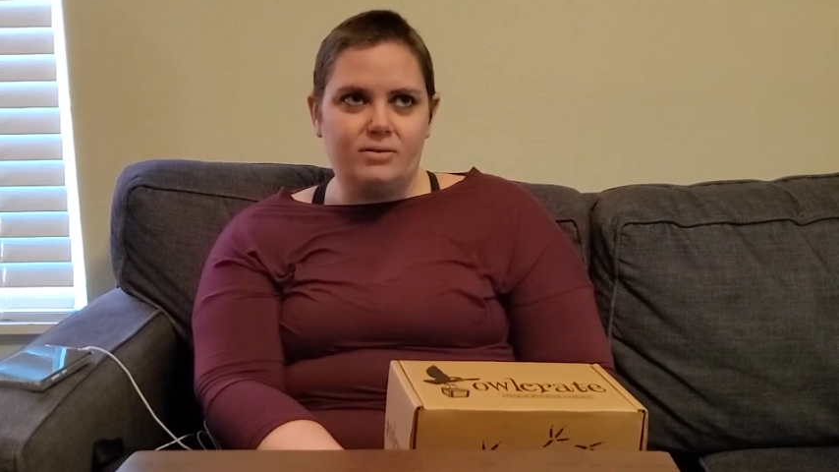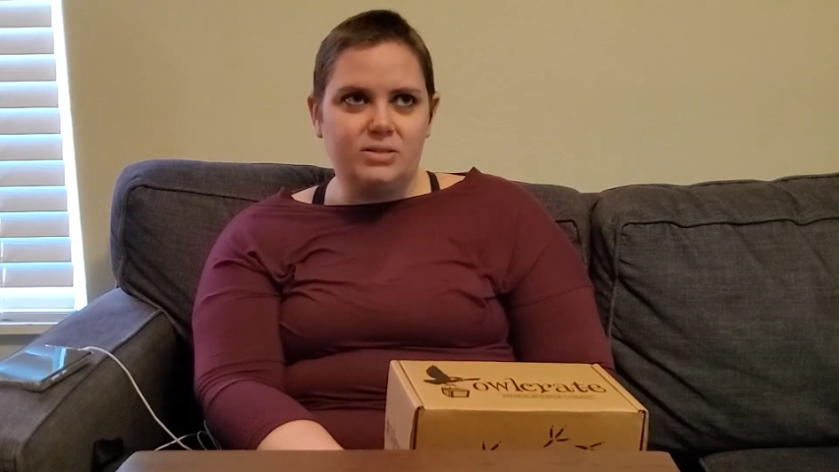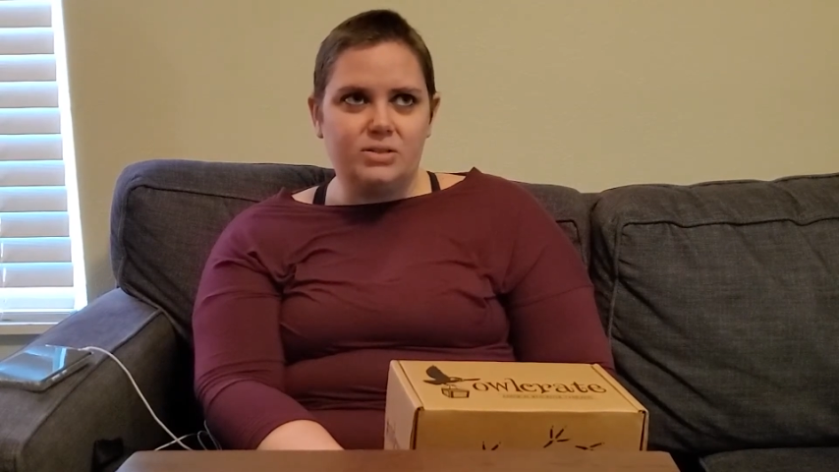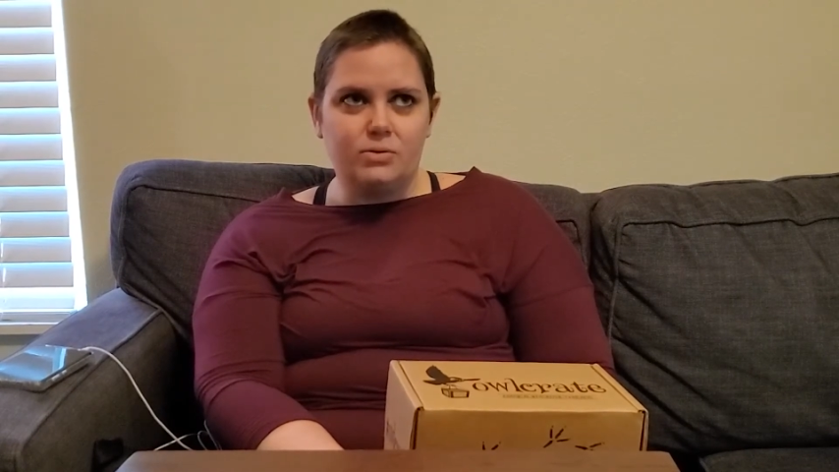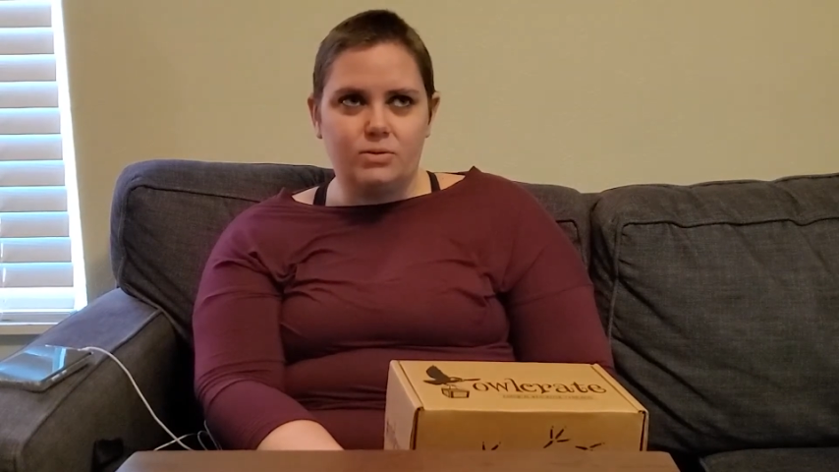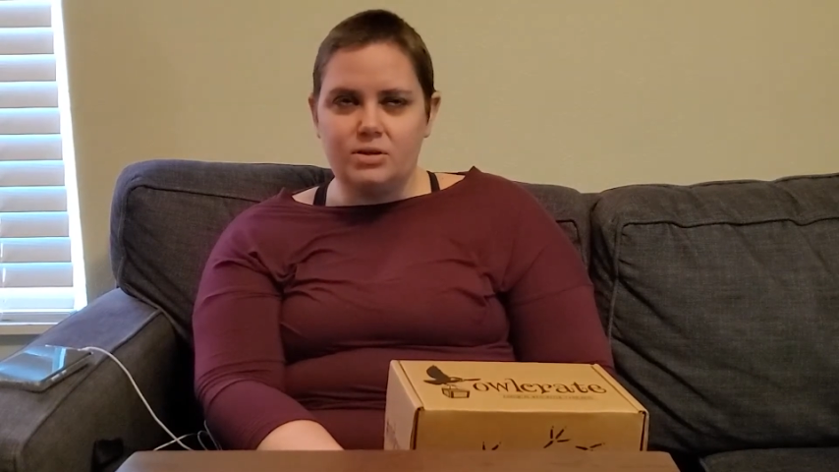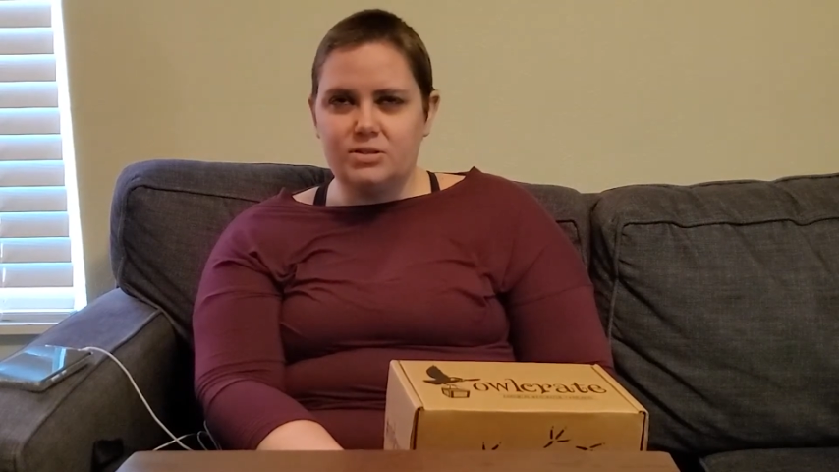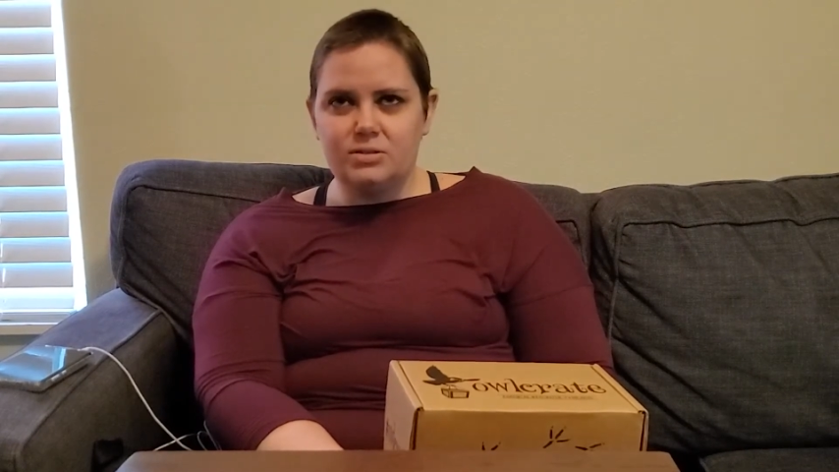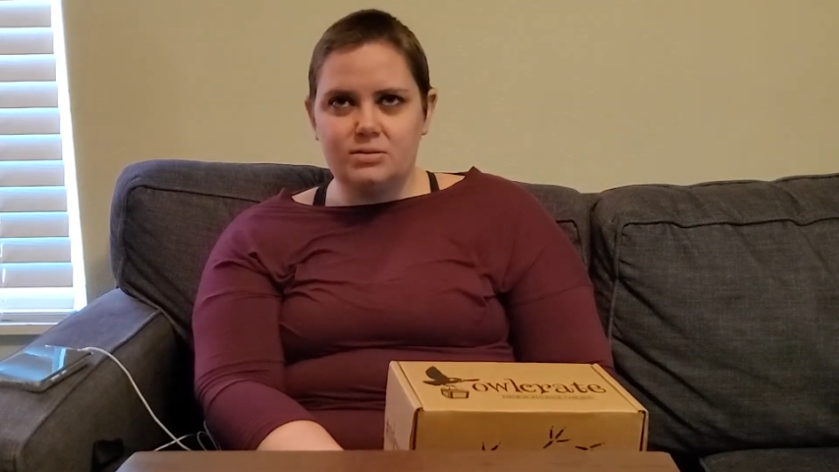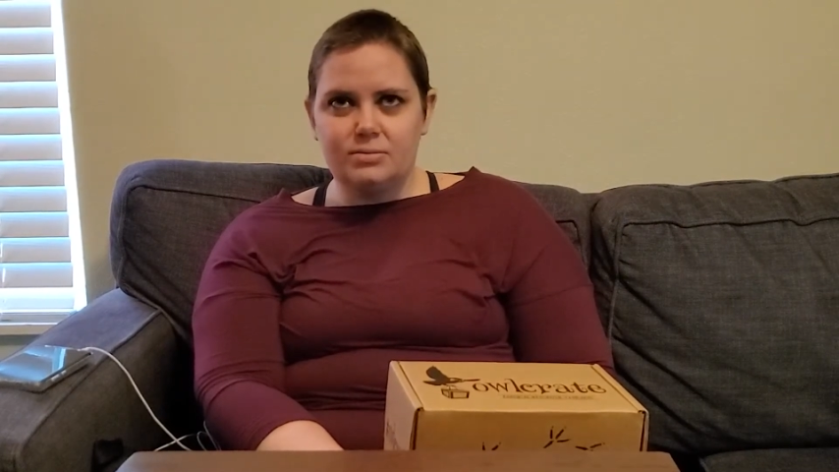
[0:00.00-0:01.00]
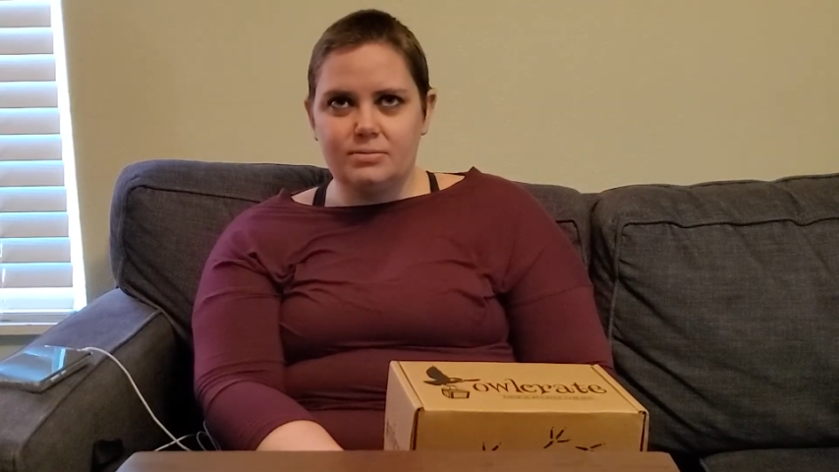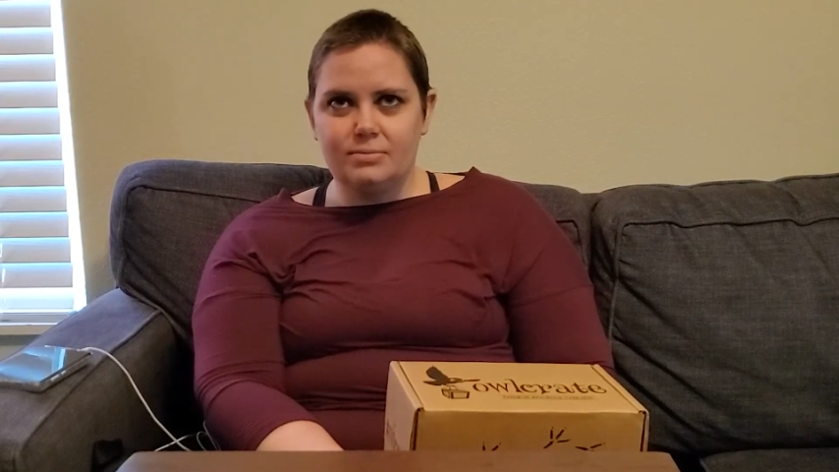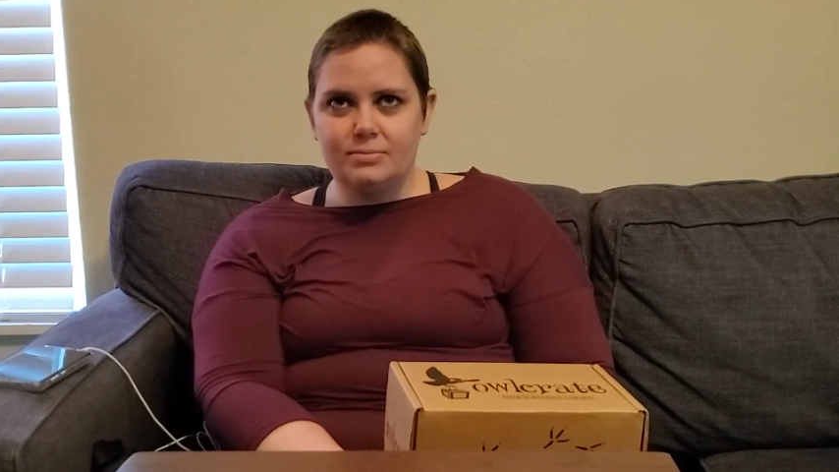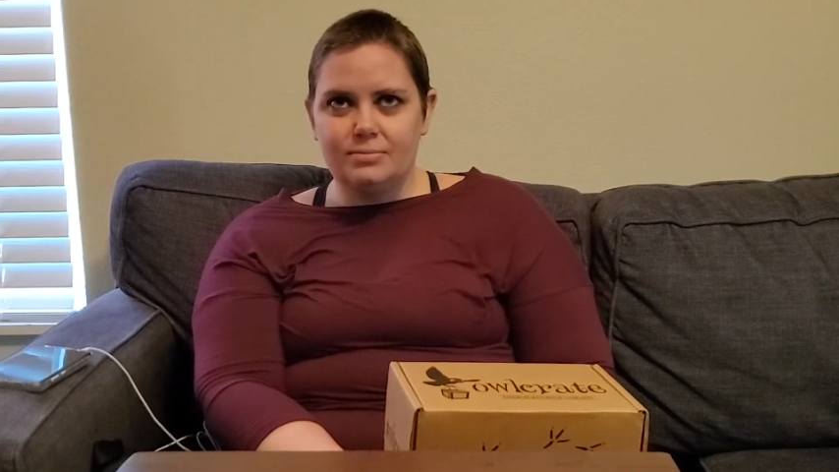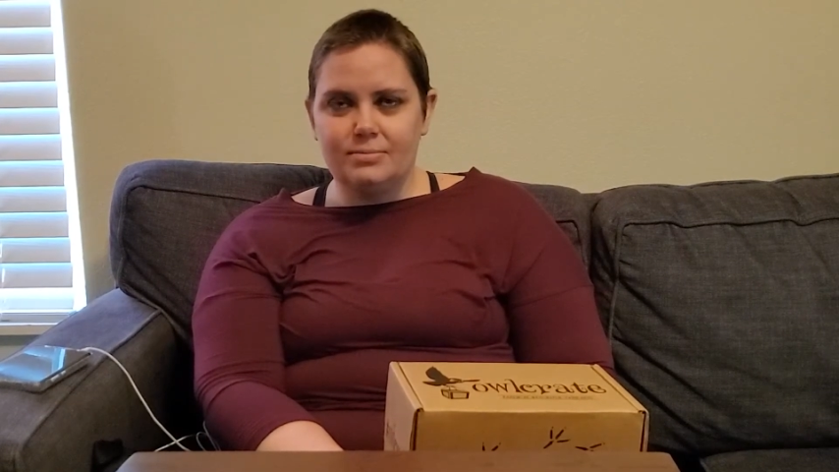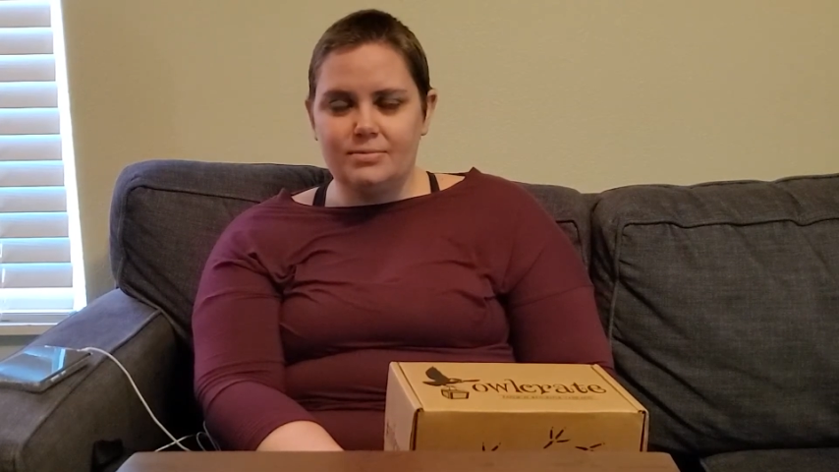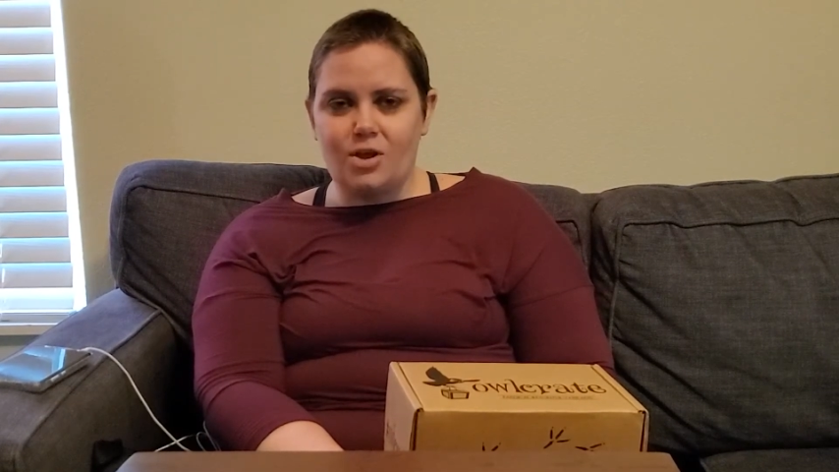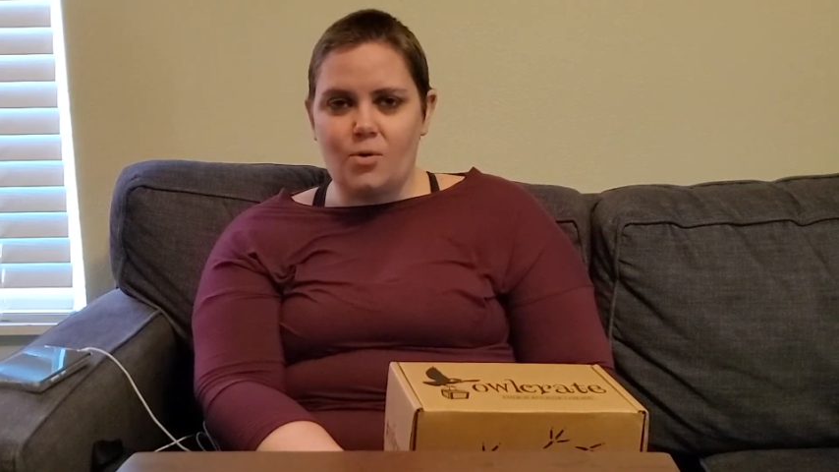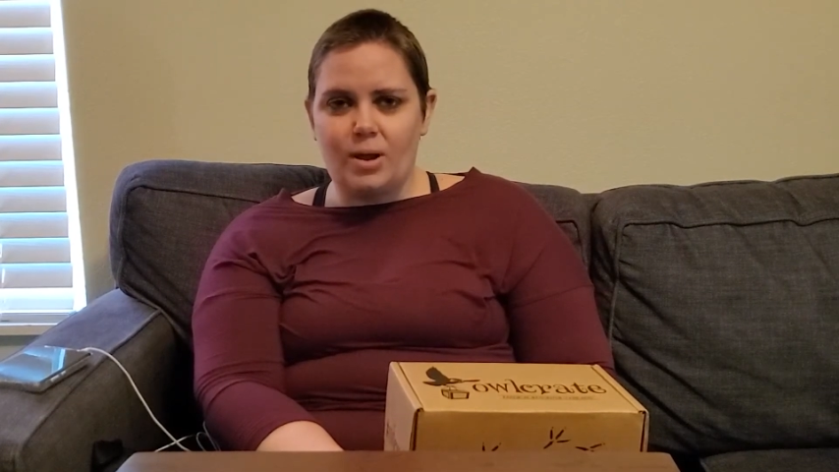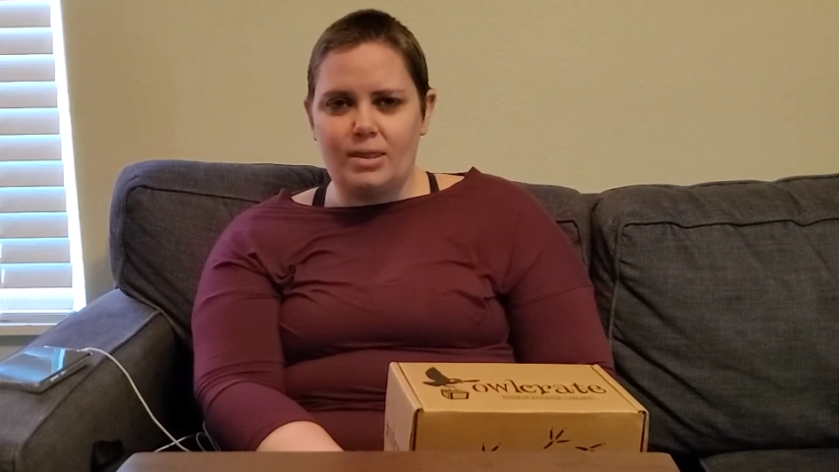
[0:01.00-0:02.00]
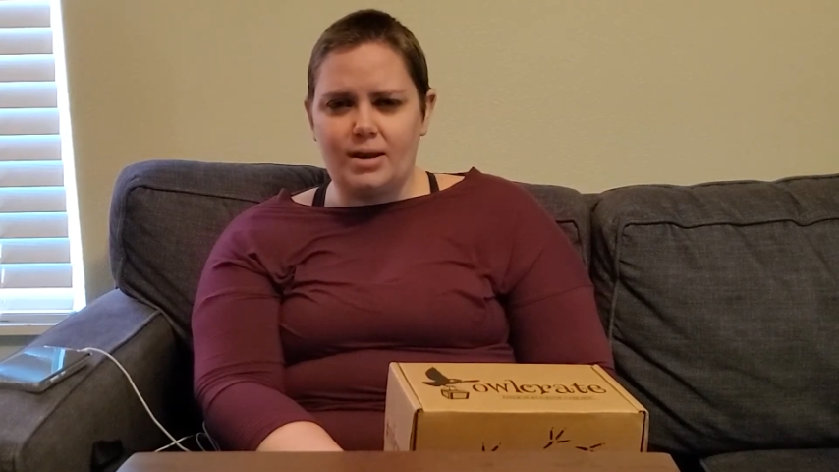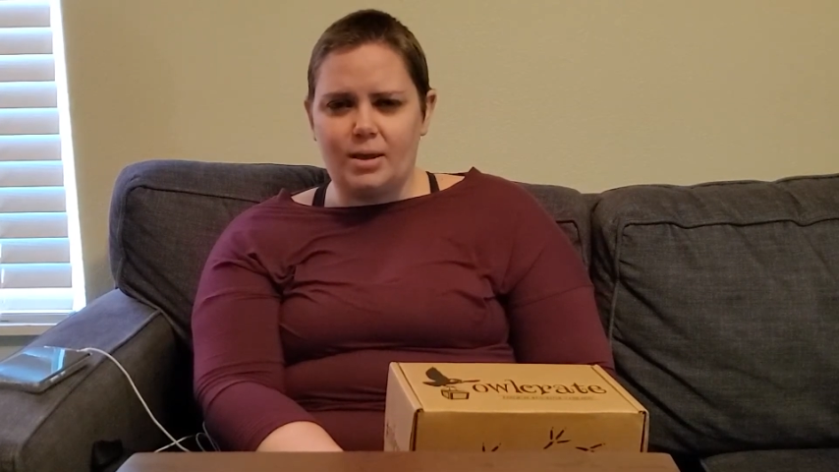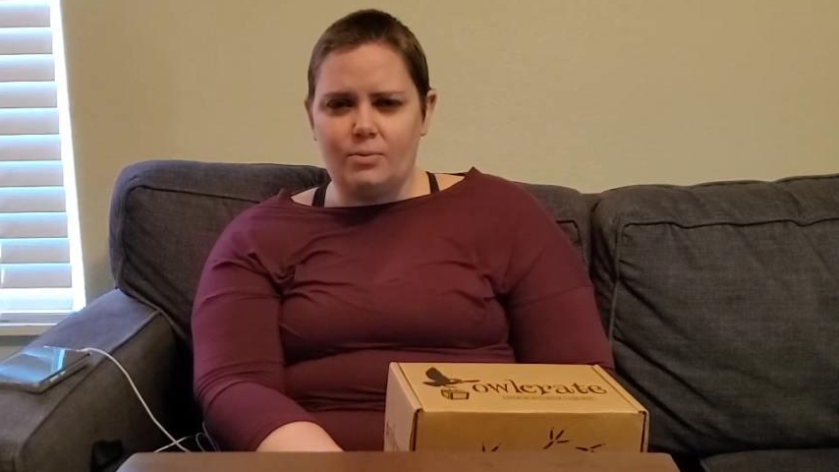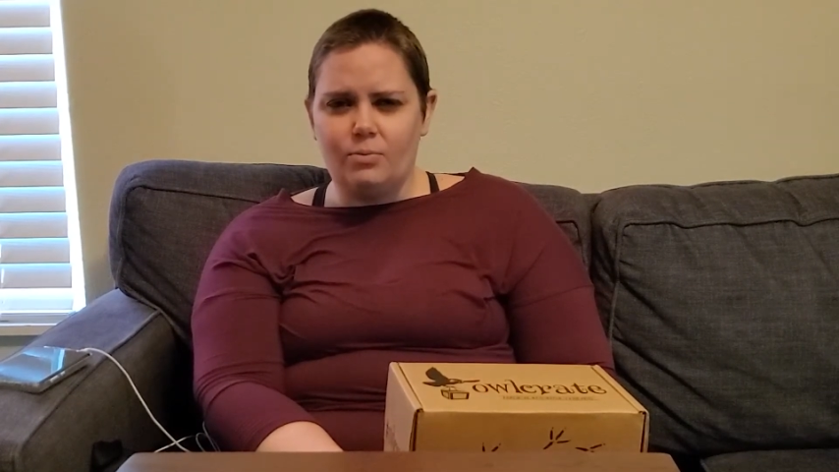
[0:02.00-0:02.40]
So there's no way that I